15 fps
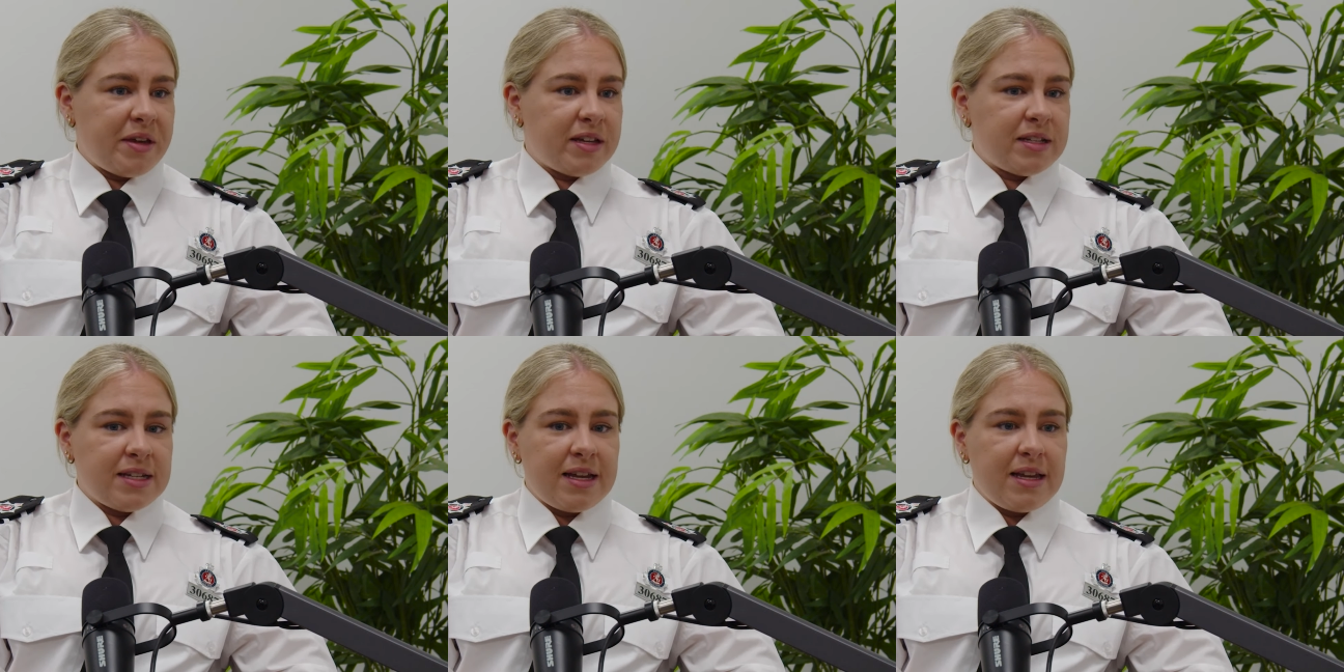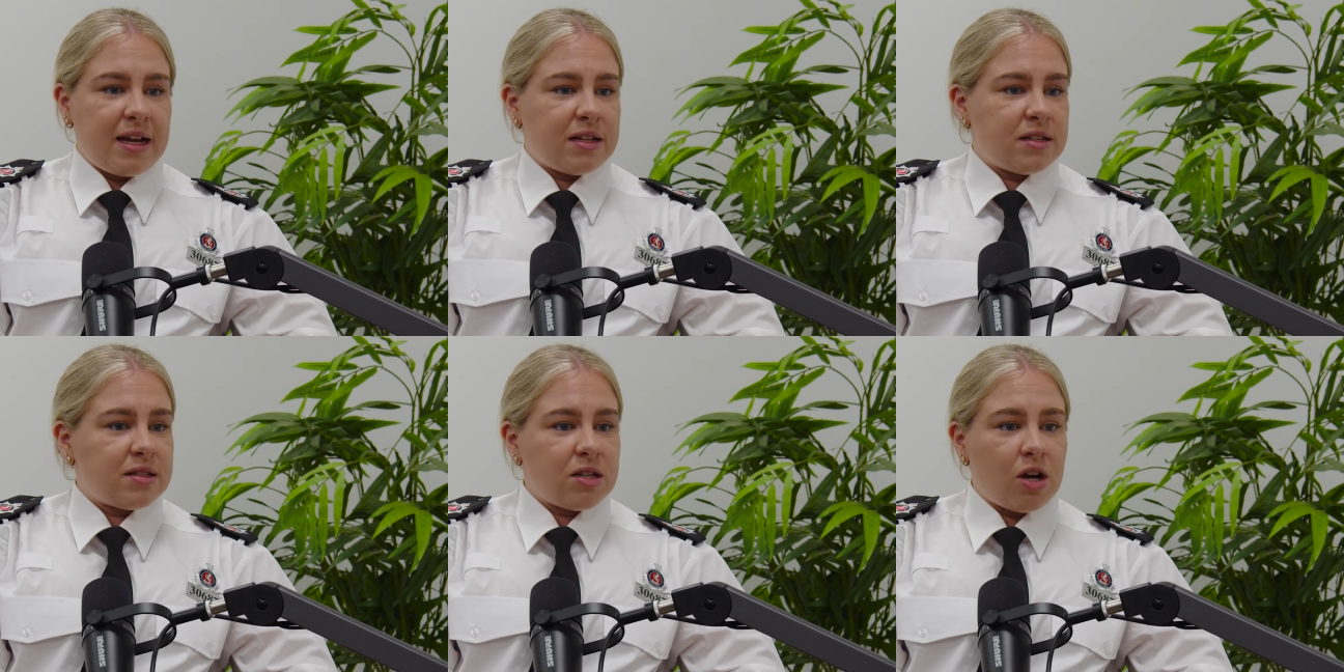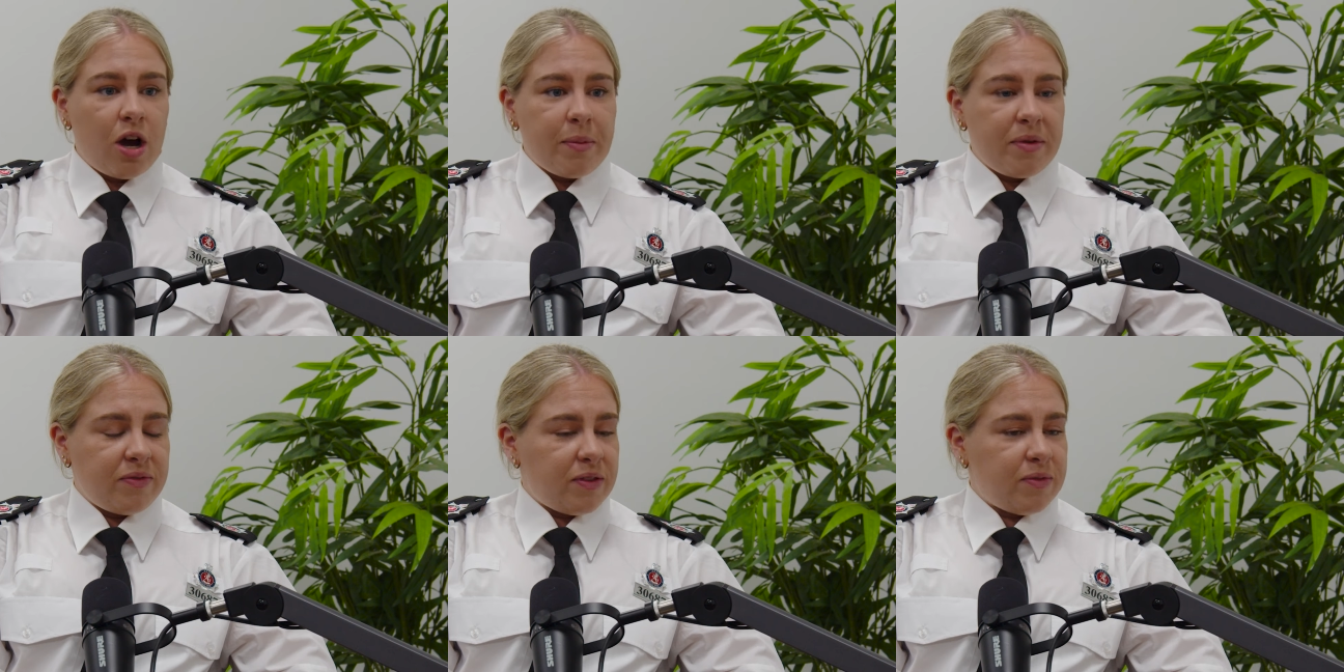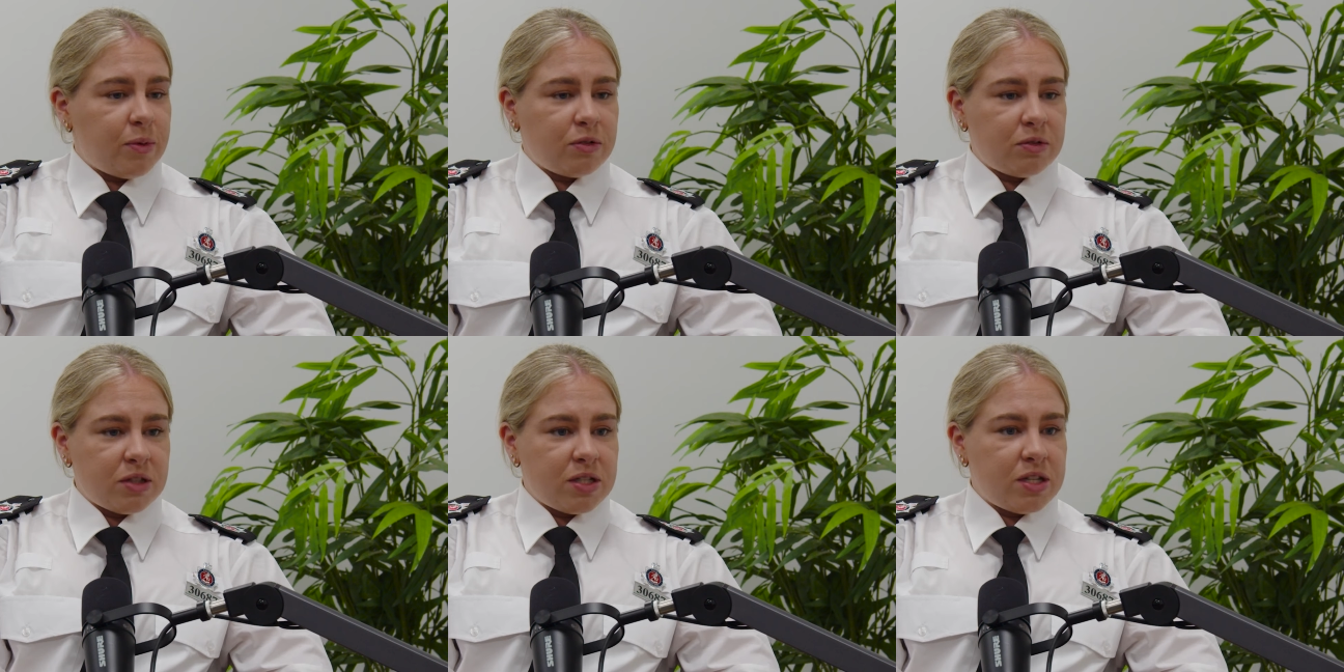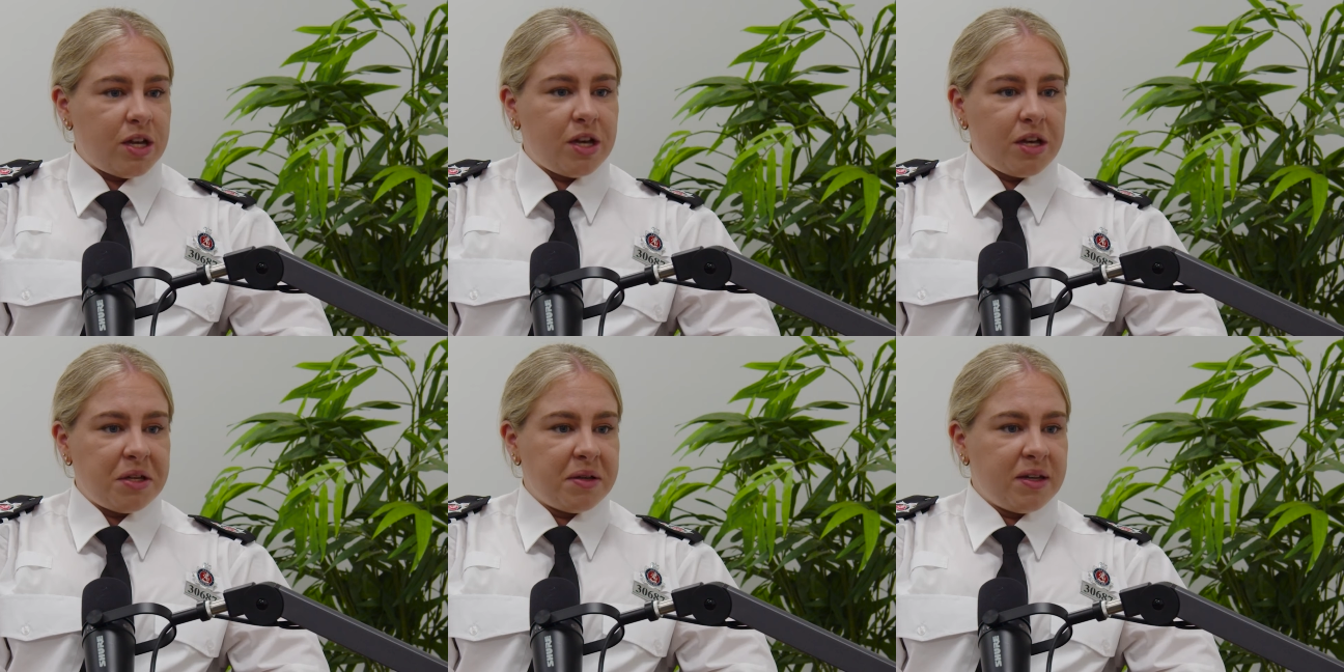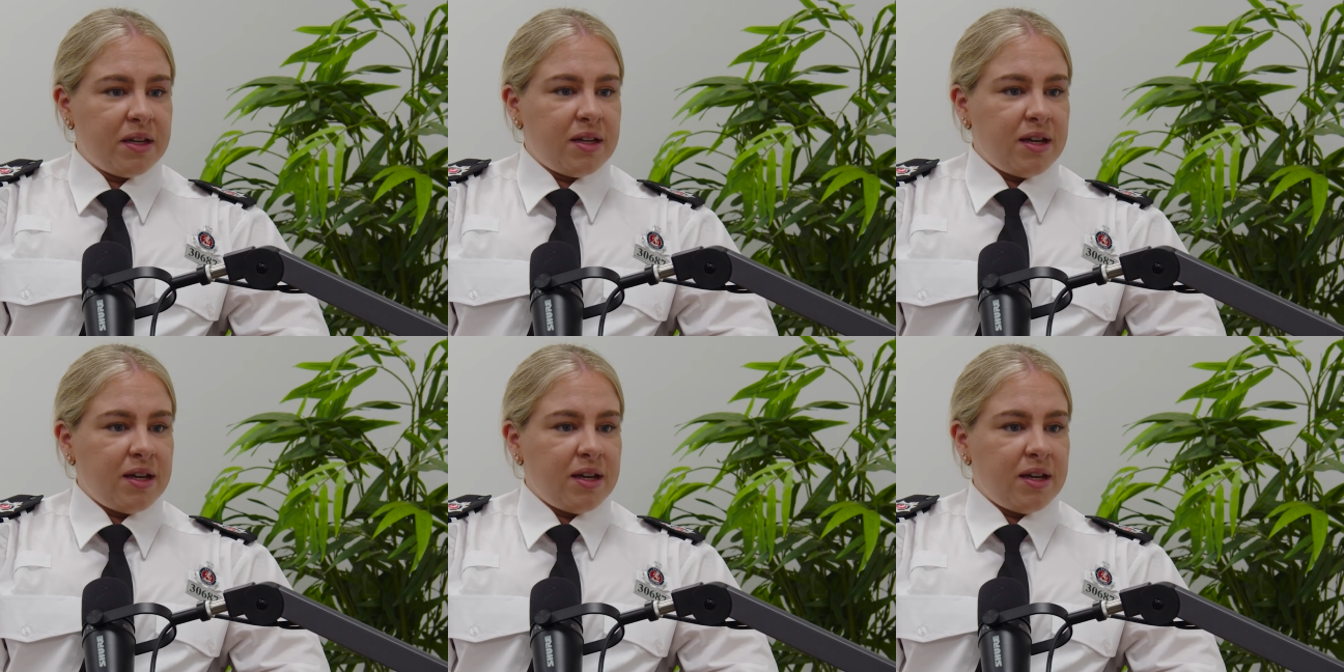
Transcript: you can take that as time if you want to,